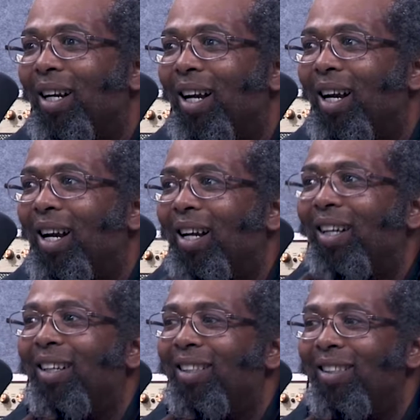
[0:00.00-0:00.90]
The
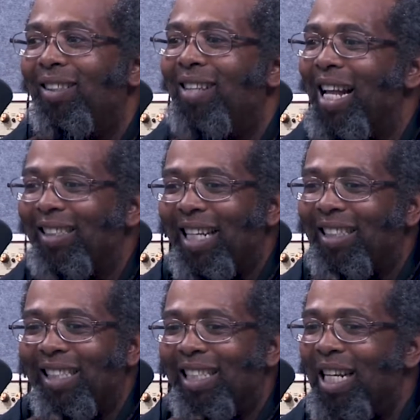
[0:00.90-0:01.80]
United
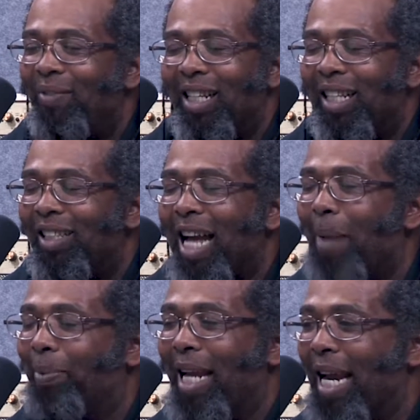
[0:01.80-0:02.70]
States isn't even in the
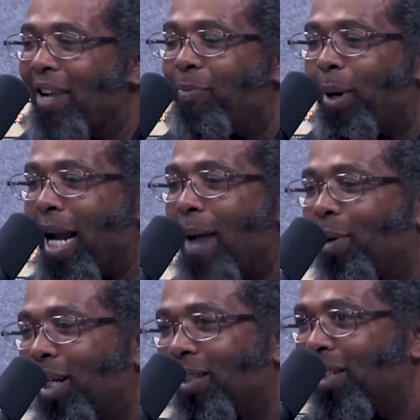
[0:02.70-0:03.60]
top 10 of per
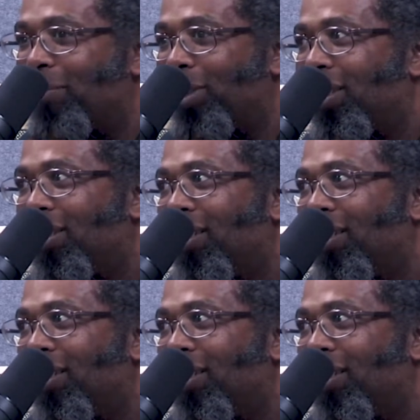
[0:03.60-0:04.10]
capita consumption.